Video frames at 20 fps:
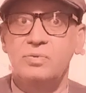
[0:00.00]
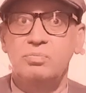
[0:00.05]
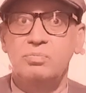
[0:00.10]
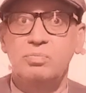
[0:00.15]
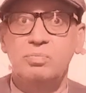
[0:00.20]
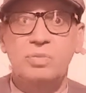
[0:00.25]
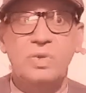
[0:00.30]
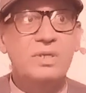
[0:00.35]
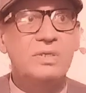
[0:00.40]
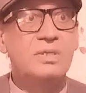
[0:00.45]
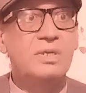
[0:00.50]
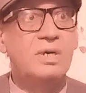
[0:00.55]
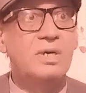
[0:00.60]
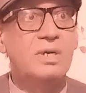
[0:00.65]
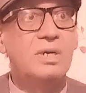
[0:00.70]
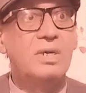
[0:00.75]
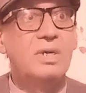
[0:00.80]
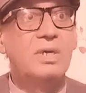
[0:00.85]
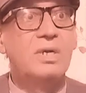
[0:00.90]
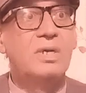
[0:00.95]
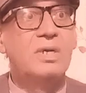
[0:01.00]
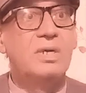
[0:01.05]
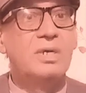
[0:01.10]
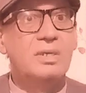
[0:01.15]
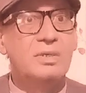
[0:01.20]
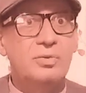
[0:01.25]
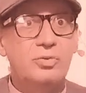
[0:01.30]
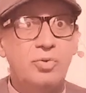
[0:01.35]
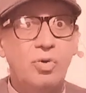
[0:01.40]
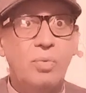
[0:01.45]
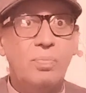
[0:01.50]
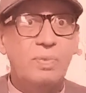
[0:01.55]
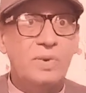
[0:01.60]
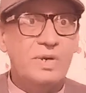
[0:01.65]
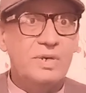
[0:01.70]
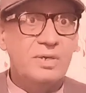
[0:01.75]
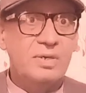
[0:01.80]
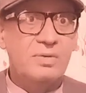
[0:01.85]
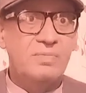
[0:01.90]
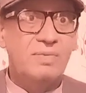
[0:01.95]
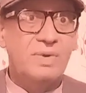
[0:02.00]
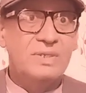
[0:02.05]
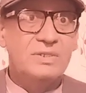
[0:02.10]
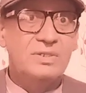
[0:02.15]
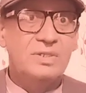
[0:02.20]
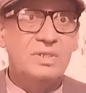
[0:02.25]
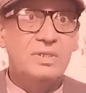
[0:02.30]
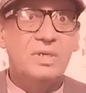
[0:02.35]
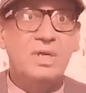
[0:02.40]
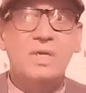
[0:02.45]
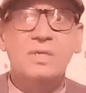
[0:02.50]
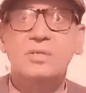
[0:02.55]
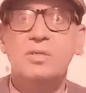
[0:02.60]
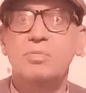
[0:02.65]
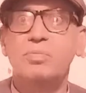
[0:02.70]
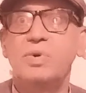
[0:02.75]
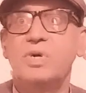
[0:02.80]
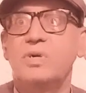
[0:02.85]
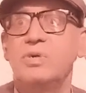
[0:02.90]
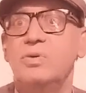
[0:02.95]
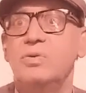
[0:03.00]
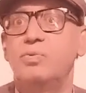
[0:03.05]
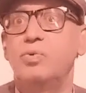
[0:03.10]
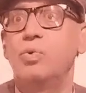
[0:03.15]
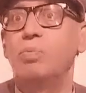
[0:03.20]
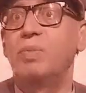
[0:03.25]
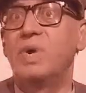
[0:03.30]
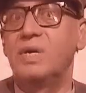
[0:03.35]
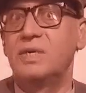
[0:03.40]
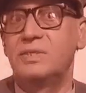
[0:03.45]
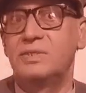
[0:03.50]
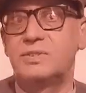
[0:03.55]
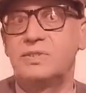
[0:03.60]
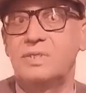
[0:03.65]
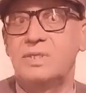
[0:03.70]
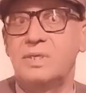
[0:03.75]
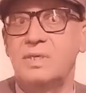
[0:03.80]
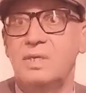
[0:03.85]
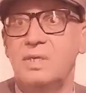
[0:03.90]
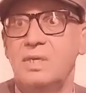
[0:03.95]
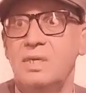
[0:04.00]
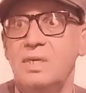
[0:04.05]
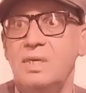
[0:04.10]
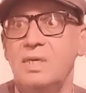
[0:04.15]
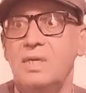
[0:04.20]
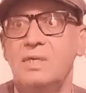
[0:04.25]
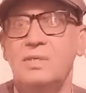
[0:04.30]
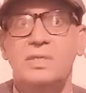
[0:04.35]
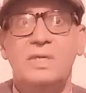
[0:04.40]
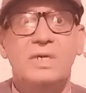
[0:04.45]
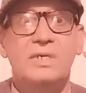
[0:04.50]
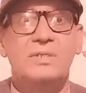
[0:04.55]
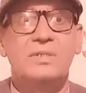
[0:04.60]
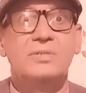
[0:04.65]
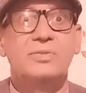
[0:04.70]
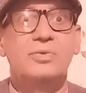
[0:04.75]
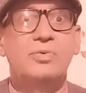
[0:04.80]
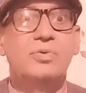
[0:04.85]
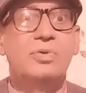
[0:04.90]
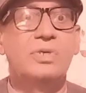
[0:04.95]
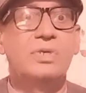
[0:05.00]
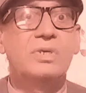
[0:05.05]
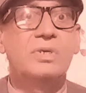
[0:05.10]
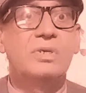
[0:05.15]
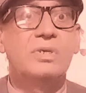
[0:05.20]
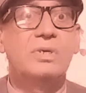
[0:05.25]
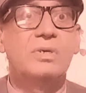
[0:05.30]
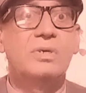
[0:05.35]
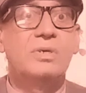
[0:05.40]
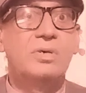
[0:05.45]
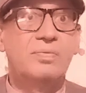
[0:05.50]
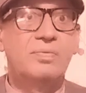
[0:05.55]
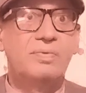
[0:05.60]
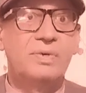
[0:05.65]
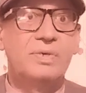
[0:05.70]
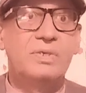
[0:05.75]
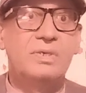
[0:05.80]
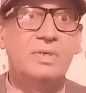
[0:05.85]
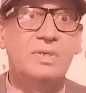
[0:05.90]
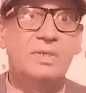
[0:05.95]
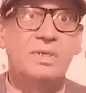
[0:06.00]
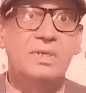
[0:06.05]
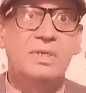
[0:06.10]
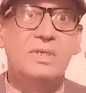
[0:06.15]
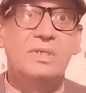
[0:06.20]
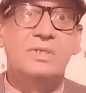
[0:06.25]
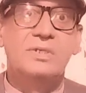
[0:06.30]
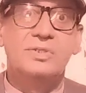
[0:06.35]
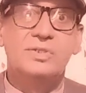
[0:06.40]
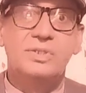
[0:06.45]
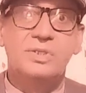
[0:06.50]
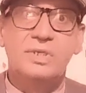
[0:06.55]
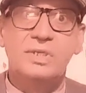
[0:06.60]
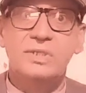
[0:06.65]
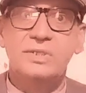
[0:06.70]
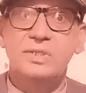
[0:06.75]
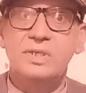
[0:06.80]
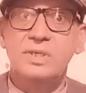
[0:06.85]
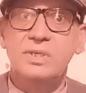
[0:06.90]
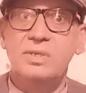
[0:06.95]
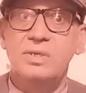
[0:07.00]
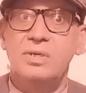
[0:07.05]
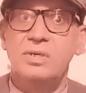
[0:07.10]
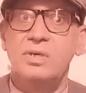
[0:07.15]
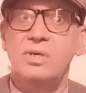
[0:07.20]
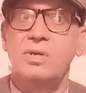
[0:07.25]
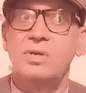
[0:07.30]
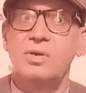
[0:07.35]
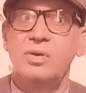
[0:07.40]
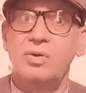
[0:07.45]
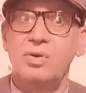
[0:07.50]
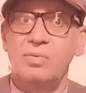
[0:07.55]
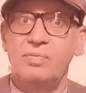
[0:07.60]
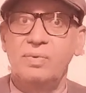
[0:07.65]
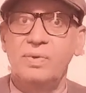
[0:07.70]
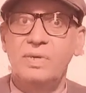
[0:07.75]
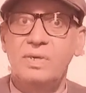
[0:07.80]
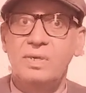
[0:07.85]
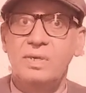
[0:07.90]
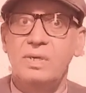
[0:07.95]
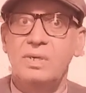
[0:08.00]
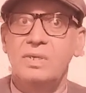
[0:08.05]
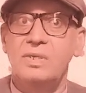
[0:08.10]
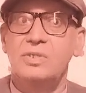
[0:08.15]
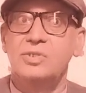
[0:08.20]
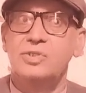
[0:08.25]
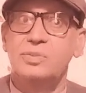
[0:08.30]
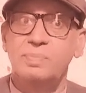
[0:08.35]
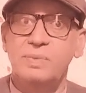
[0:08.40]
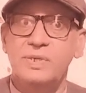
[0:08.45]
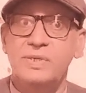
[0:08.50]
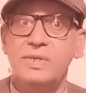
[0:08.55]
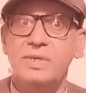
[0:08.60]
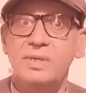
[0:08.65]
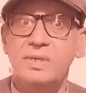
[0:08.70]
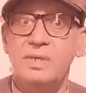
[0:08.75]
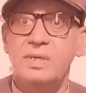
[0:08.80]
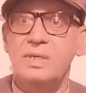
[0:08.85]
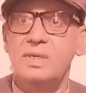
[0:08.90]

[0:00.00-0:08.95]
by the droplet infection and the by fomites. That is during coughing, sneezing, laughing, spitting,